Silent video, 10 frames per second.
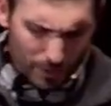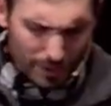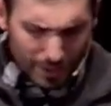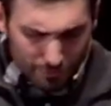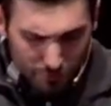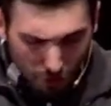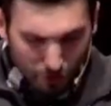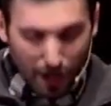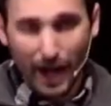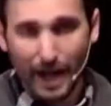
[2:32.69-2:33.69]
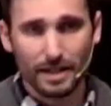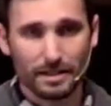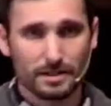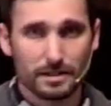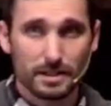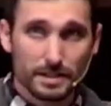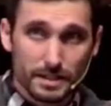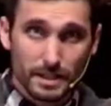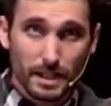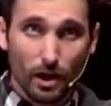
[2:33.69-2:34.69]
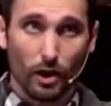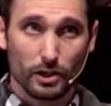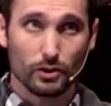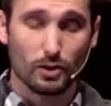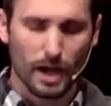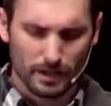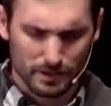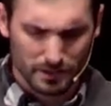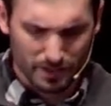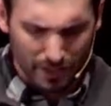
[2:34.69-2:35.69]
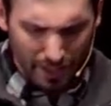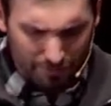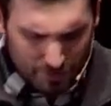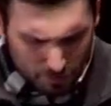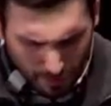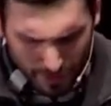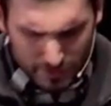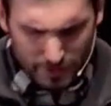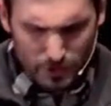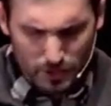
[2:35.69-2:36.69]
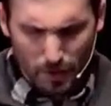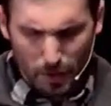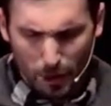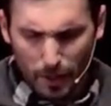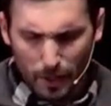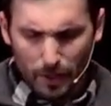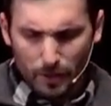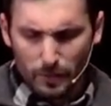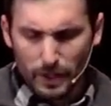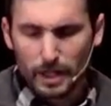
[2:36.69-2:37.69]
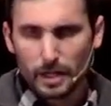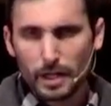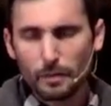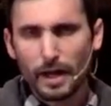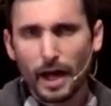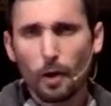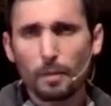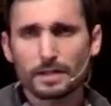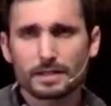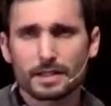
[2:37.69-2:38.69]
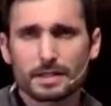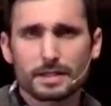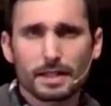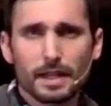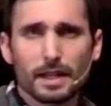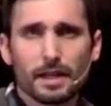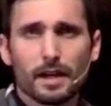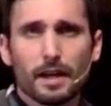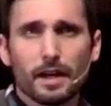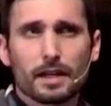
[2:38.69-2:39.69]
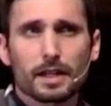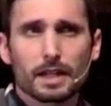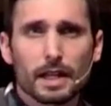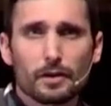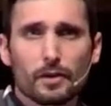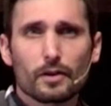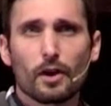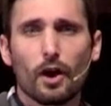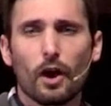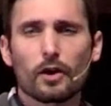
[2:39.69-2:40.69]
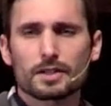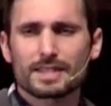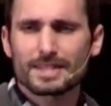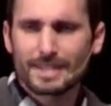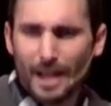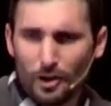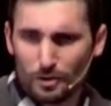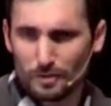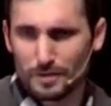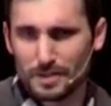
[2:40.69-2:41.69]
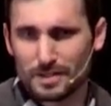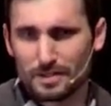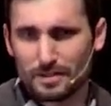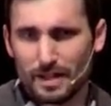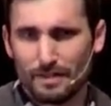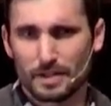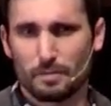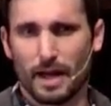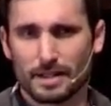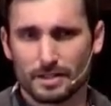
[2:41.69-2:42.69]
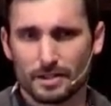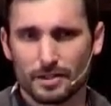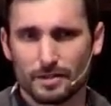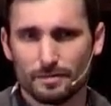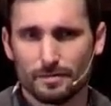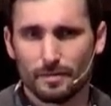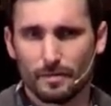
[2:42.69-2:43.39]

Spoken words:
It would lift our eyes to see our Christ in this passage. He would help us to see clearer ourselves in this passage,